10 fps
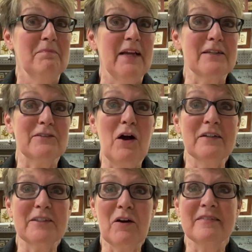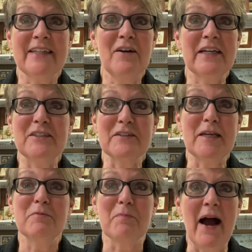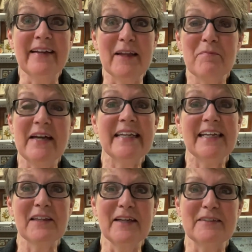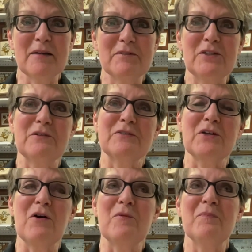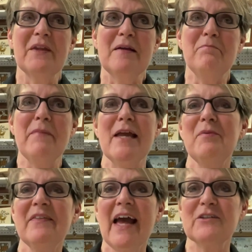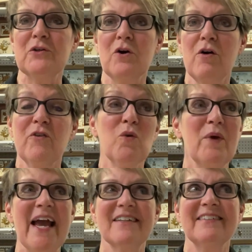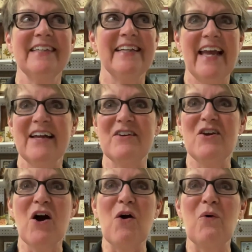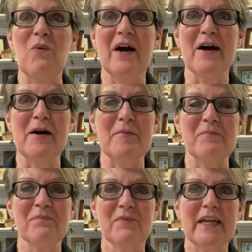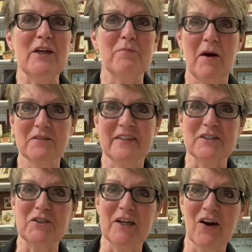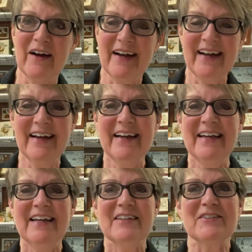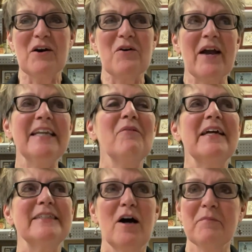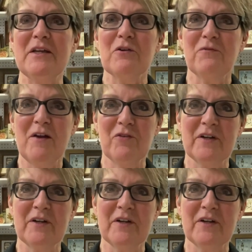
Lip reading: as long as they're on sale, he just keeps buying them, and he likes them too. So maybe that took over. We actually had no Heath bars this year. So anyway, tell me your favorite